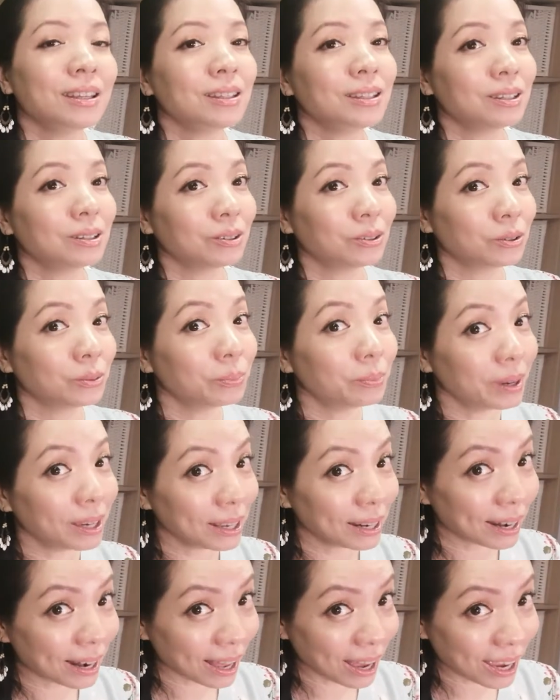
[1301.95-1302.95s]
you may
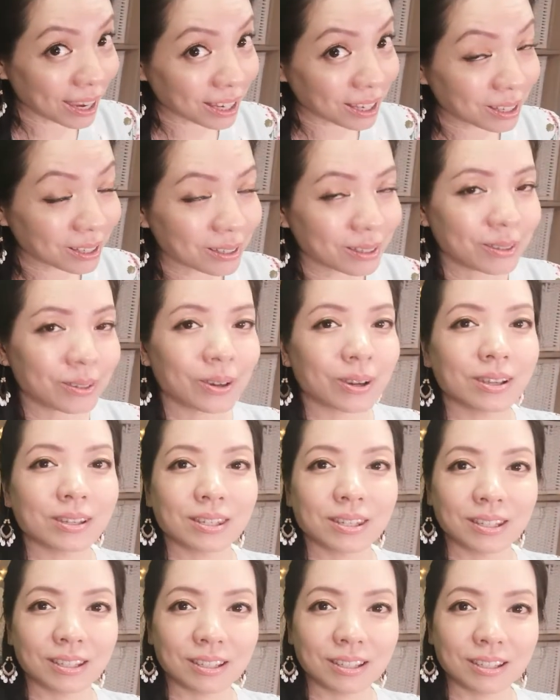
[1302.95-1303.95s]
like to
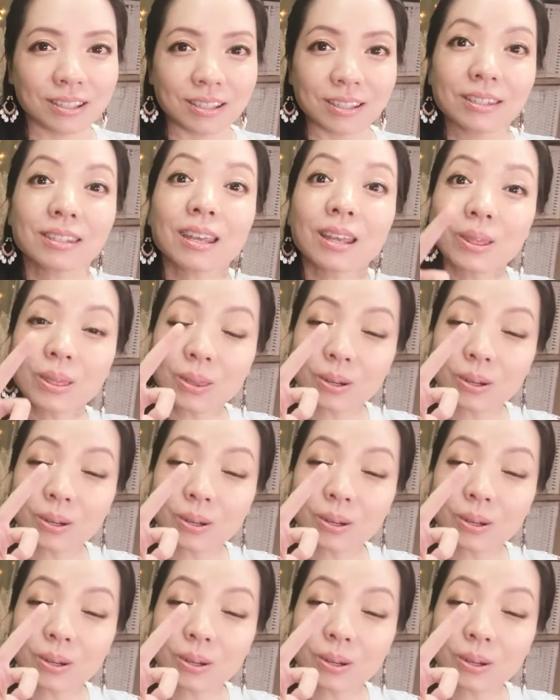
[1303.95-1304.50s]
consider these